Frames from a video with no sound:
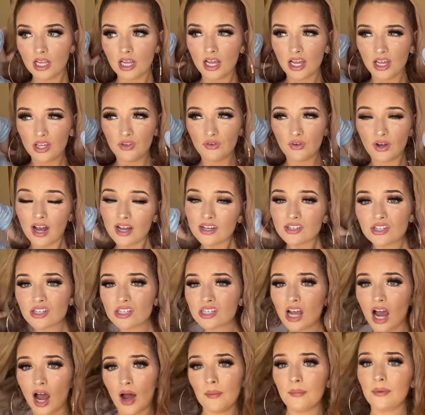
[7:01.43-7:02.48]
you guys just
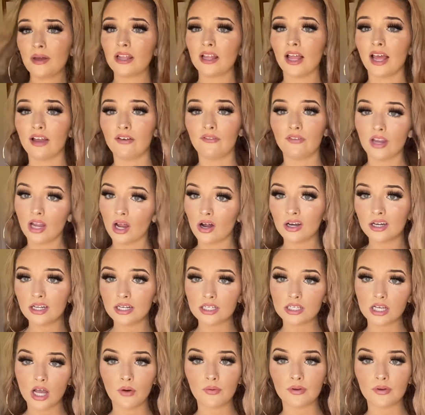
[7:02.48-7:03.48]
comment like video ideas I